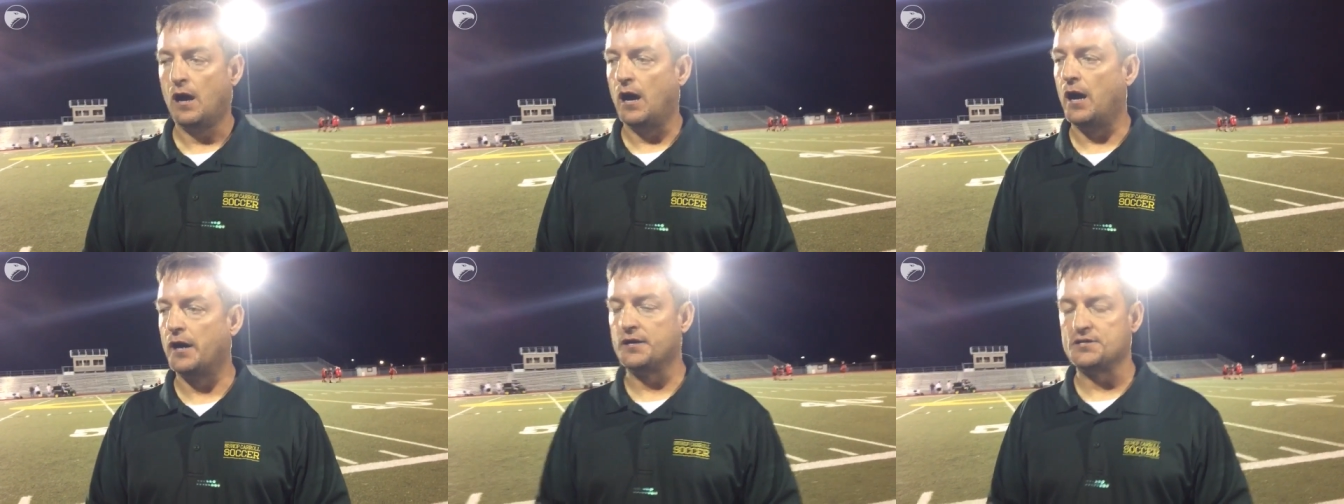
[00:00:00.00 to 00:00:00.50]

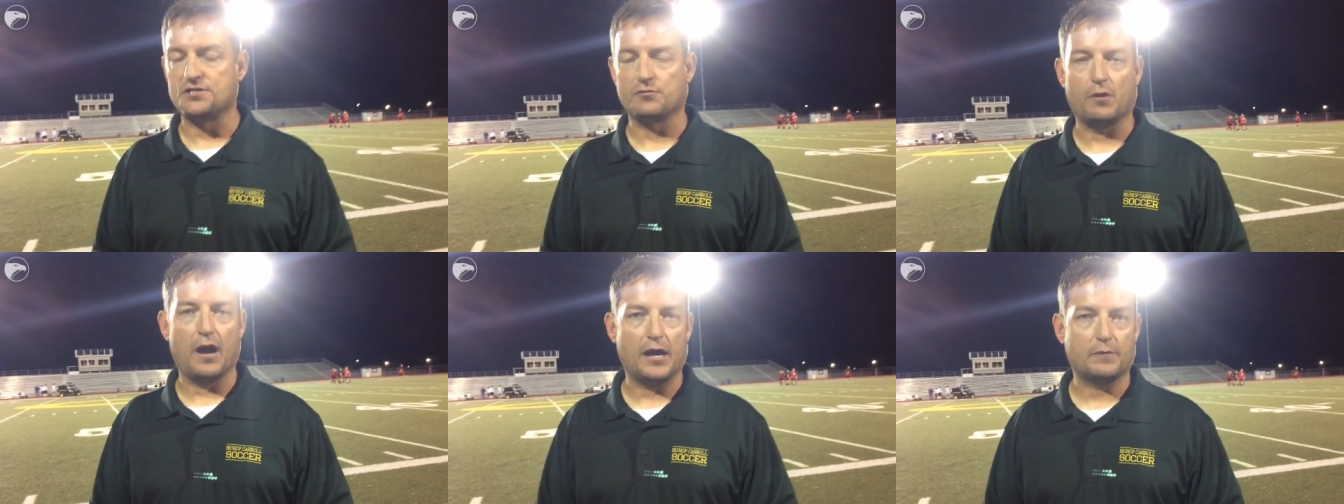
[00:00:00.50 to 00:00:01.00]
Uh, he's
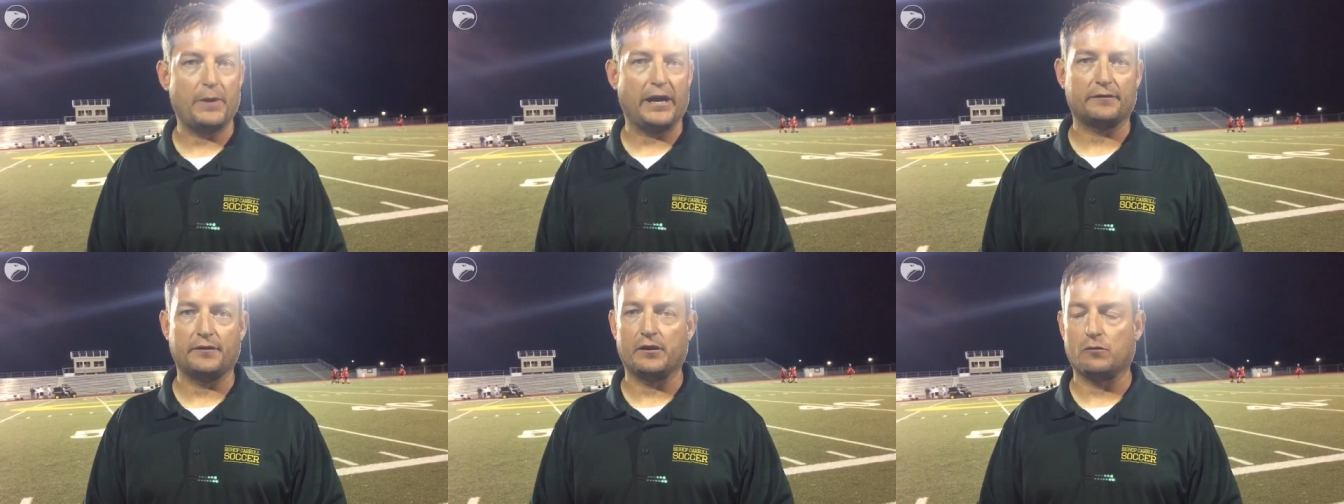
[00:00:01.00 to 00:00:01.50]
the rock
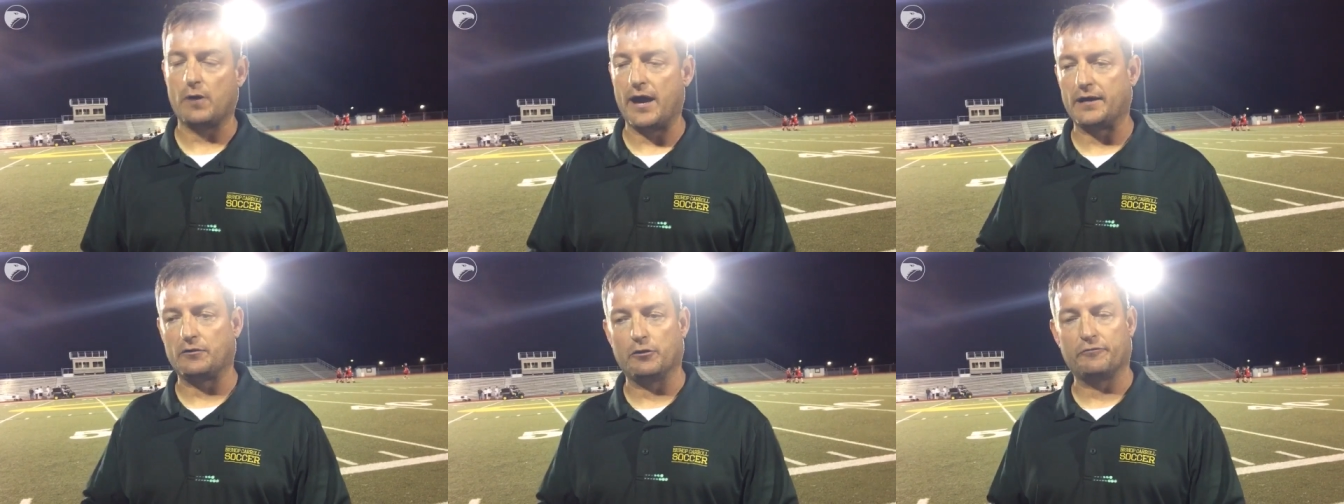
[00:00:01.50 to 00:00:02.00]
back there.
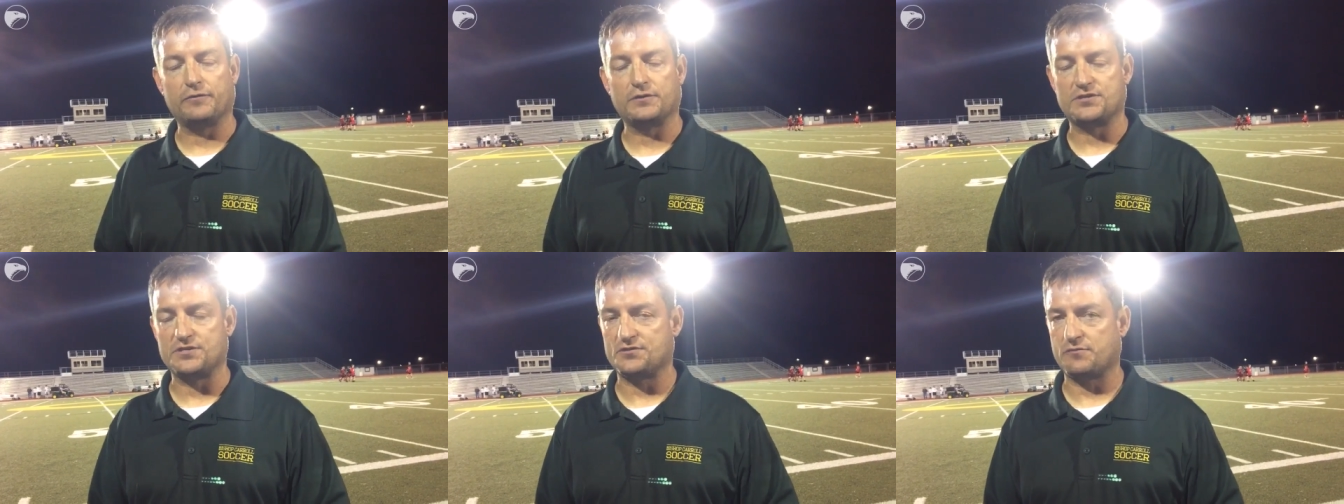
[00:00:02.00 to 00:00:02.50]
Ryan Griffin
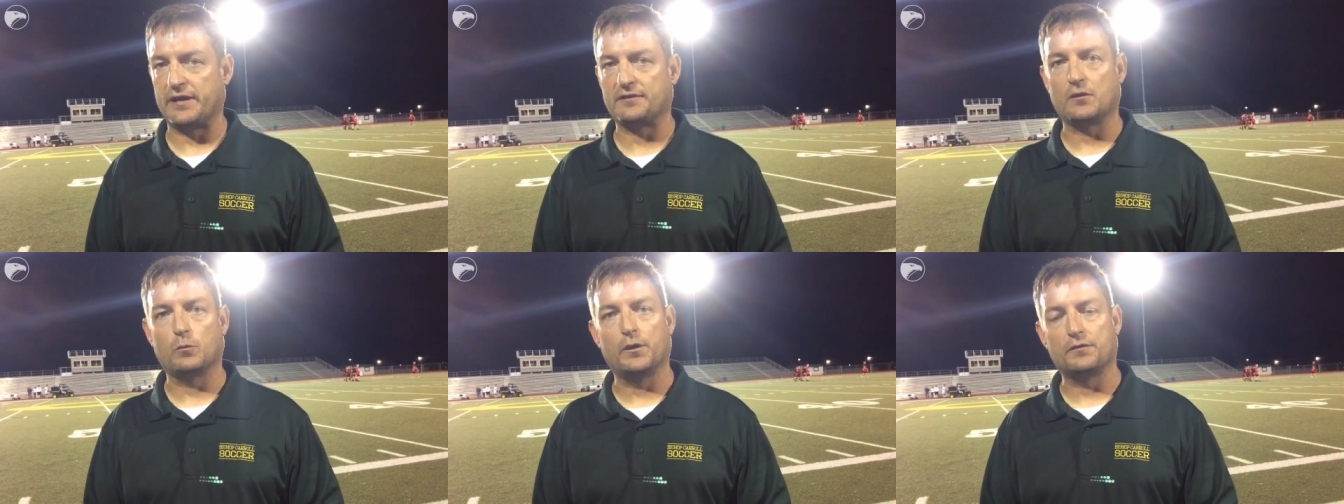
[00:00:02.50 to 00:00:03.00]
is, is right
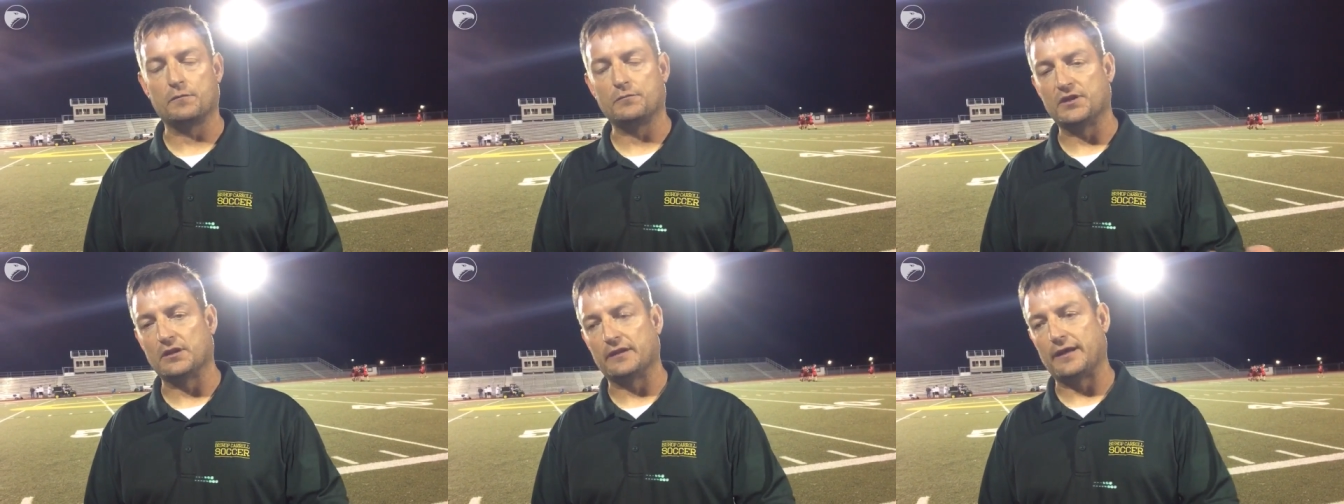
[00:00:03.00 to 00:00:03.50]
there with
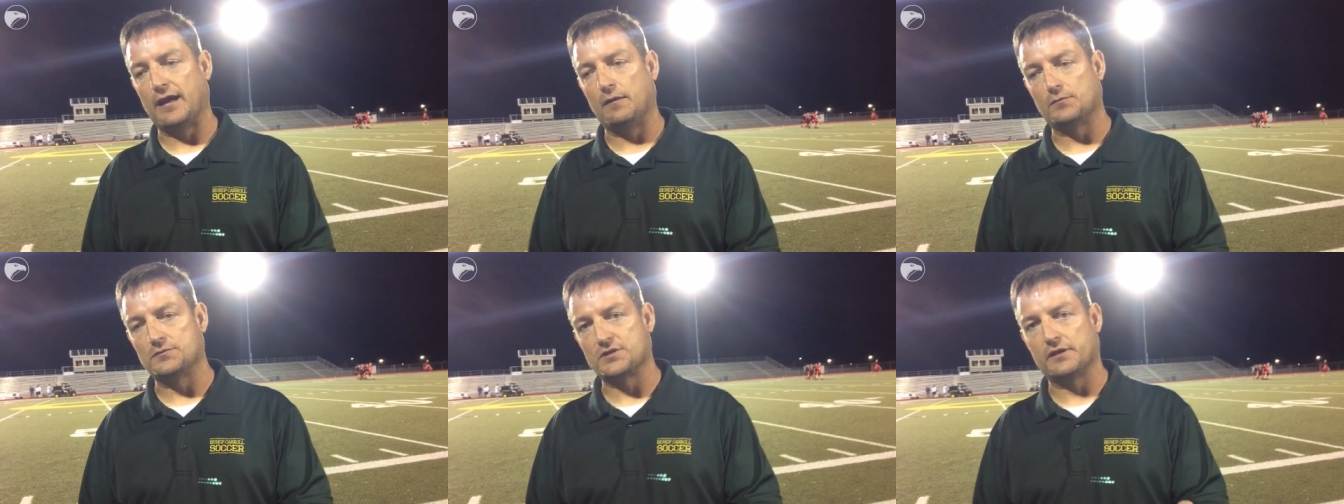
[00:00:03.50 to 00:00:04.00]
him. Dylan
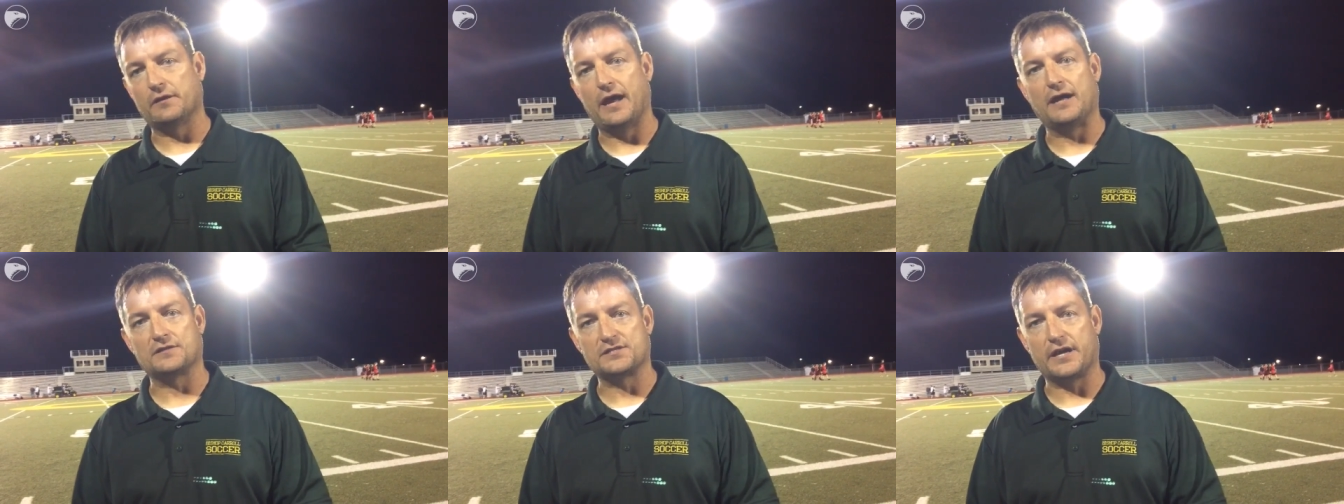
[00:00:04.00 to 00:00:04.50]
Albers on the
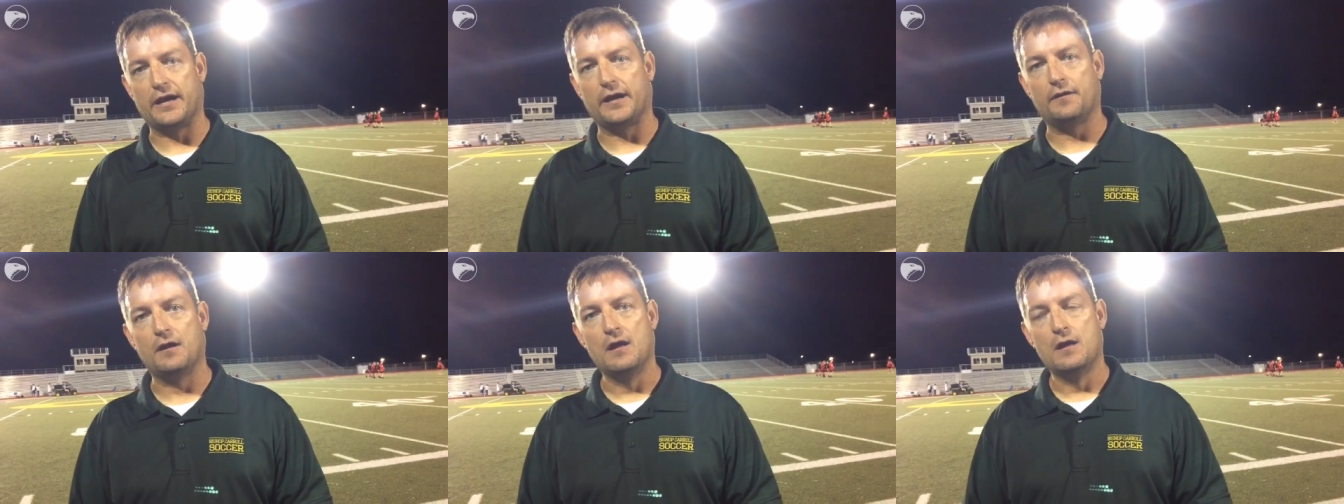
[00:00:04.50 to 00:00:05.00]

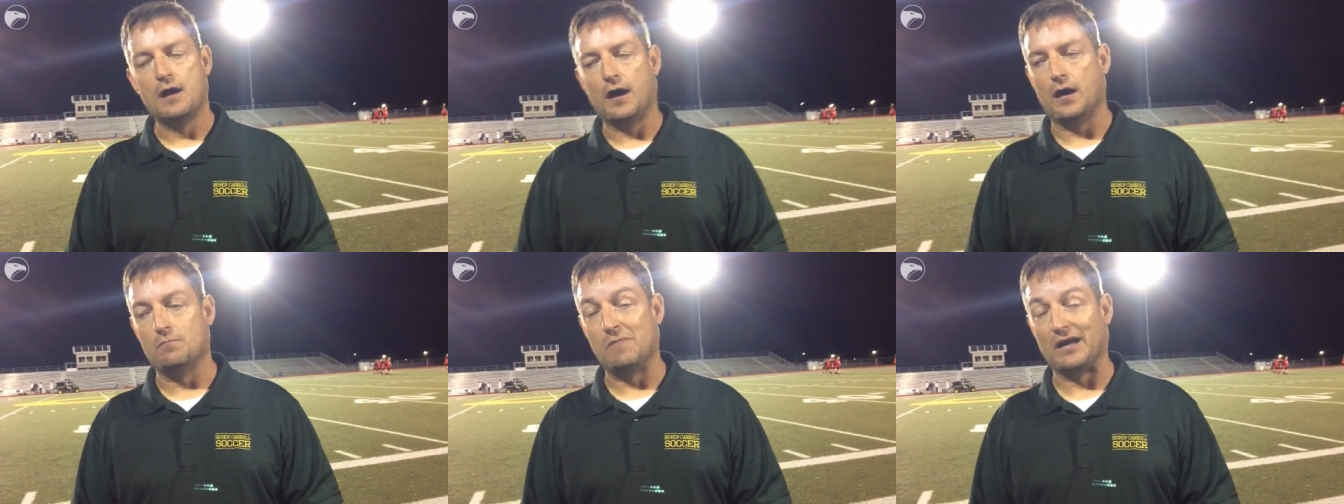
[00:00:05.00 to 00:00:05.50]
outside. Mm-hmm.
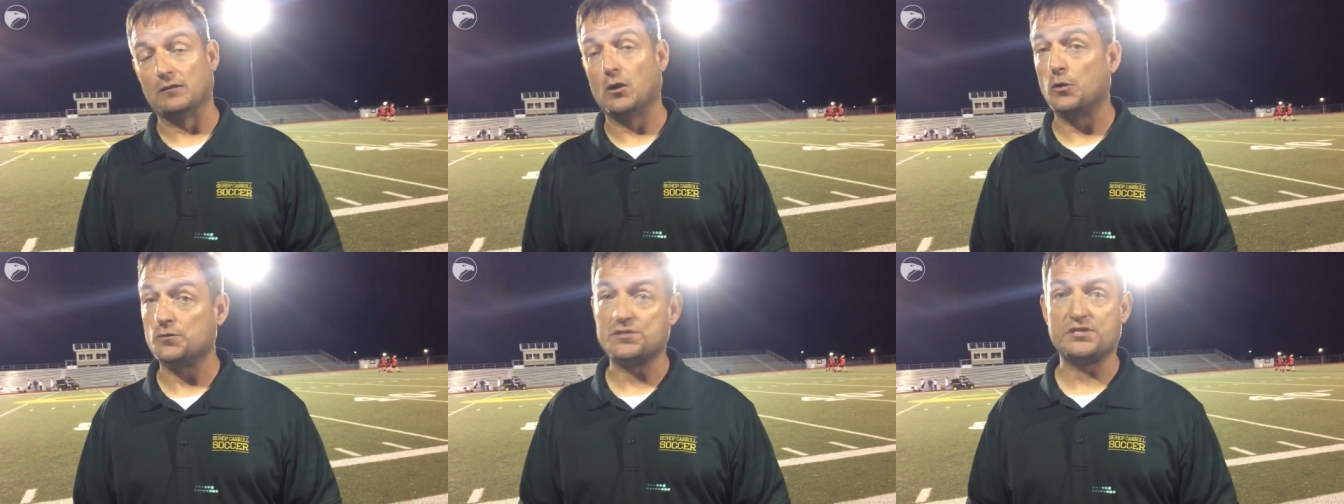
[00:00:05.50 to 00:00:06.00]
Uh, my
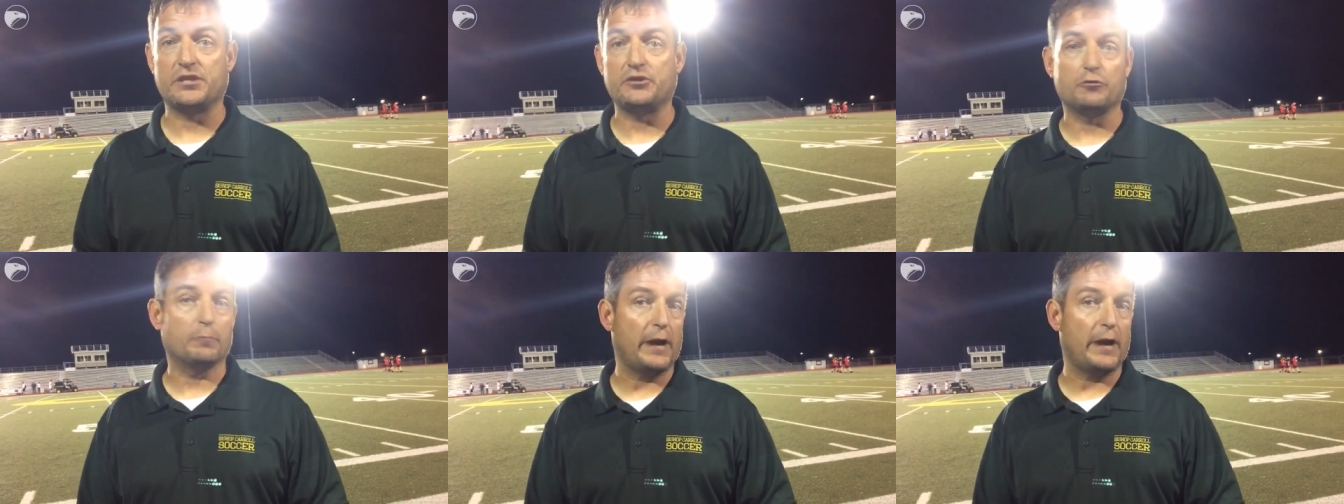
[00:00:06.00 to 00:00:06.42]
lone senior